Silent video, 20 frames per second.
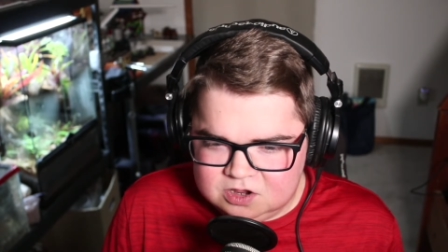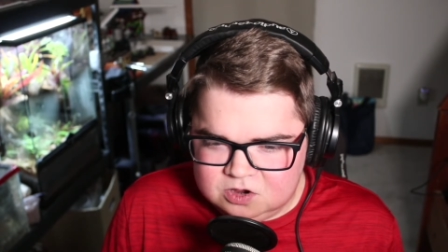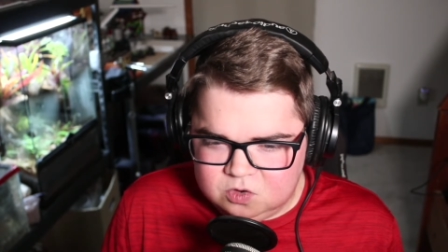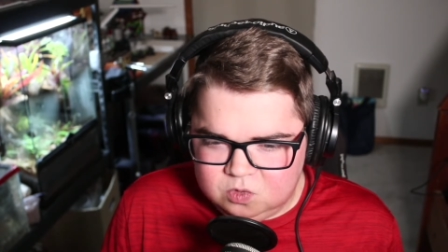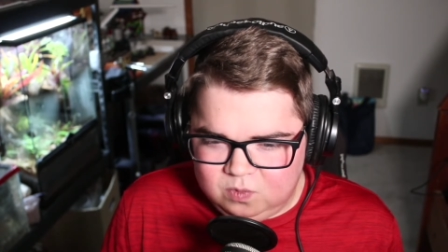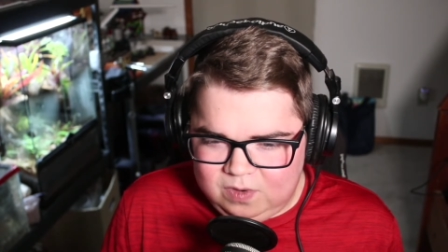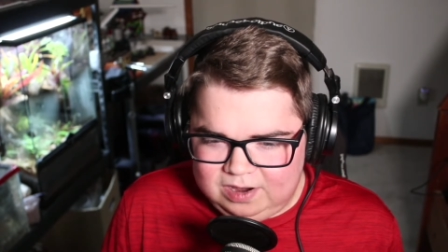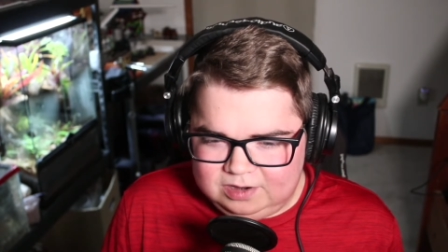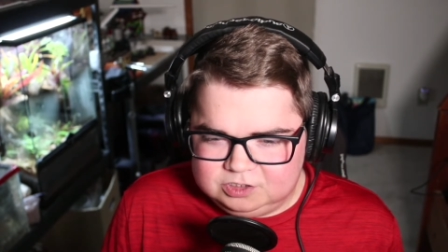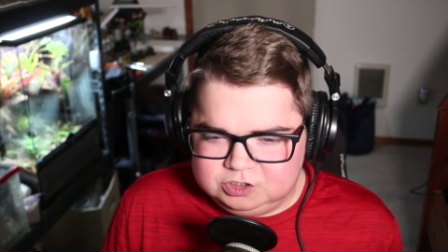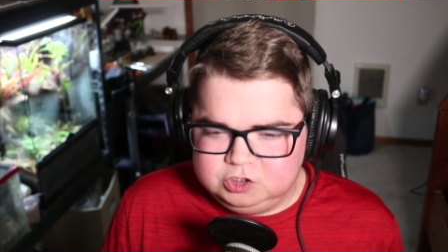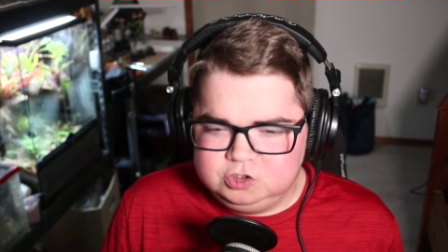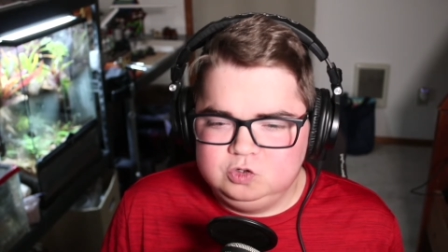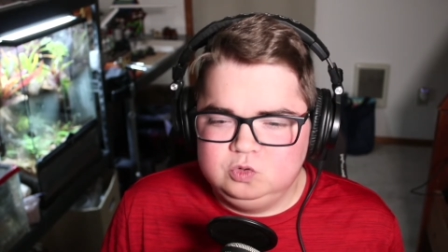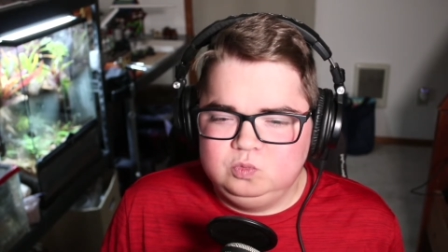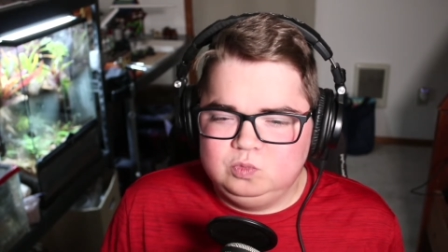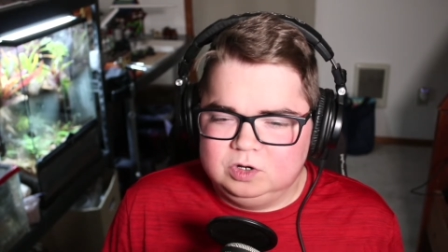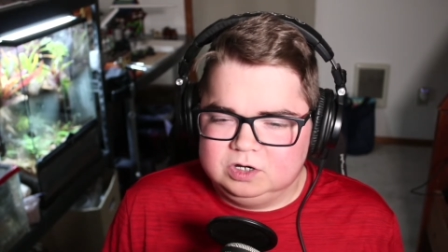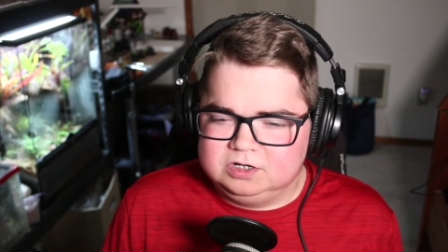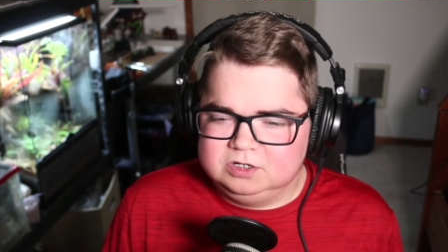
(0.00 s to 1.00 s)
where two
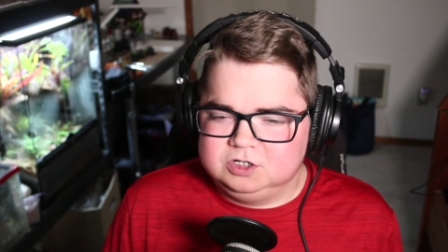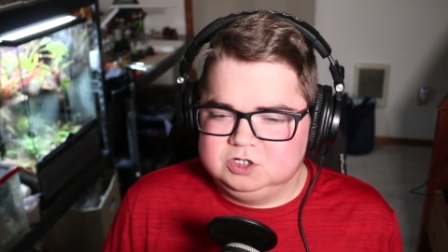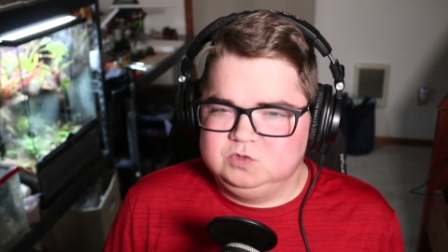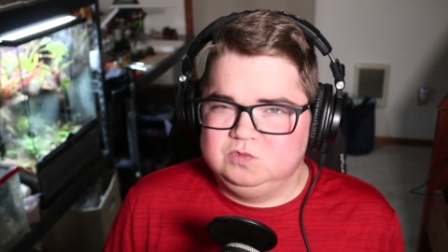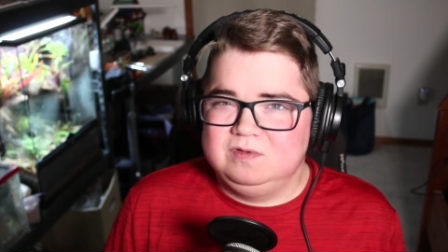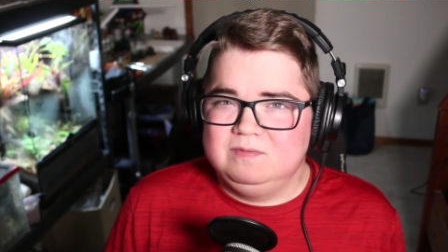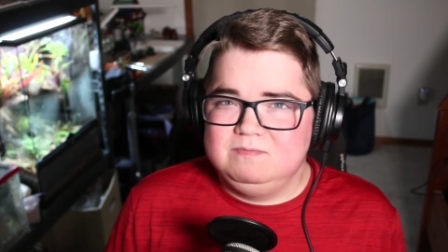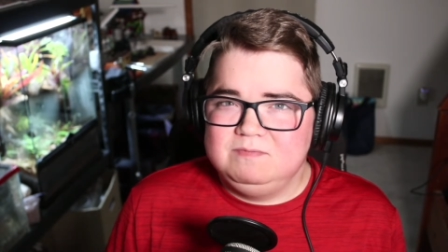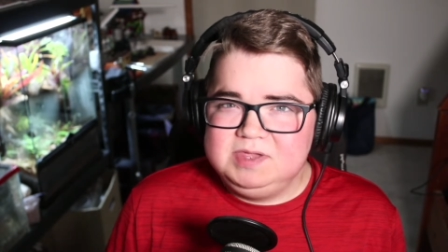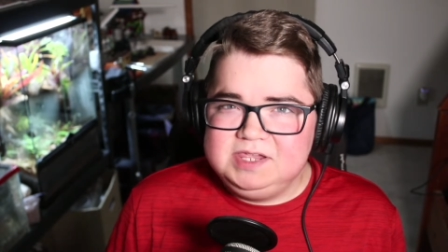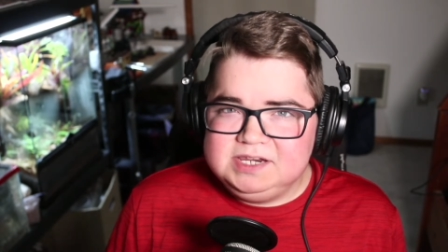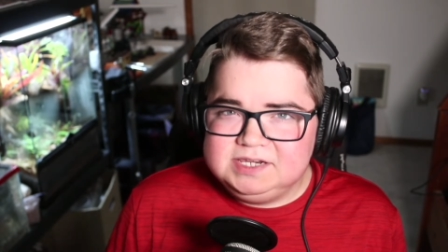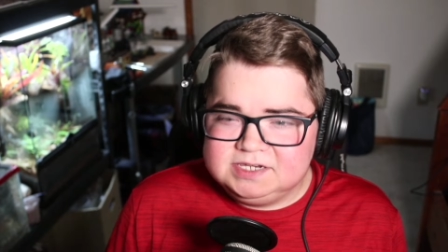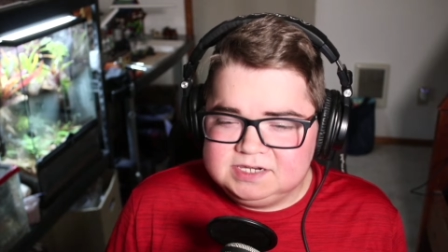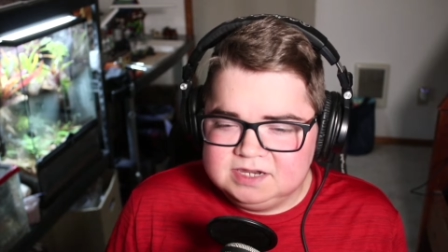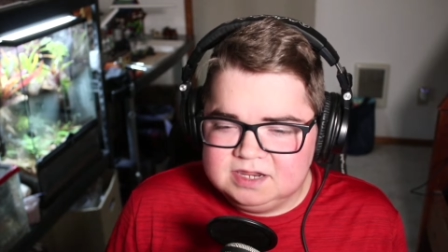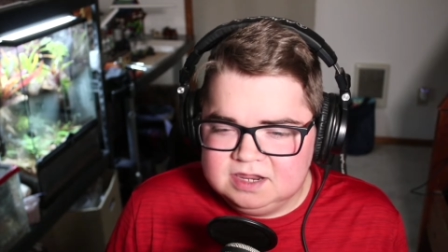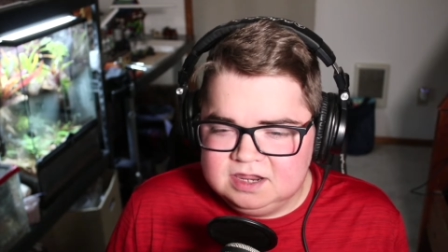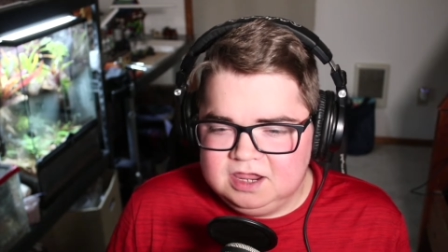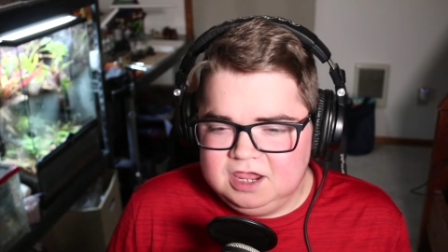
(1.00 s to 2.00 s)
workers will meet
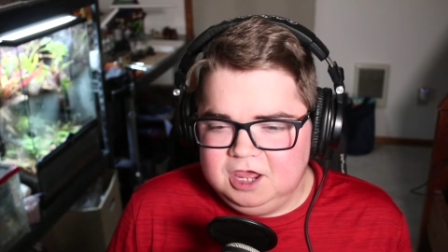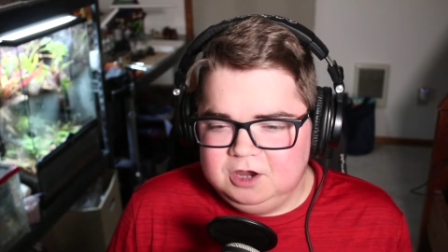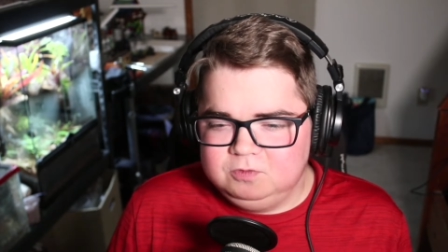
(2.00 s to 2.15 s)
and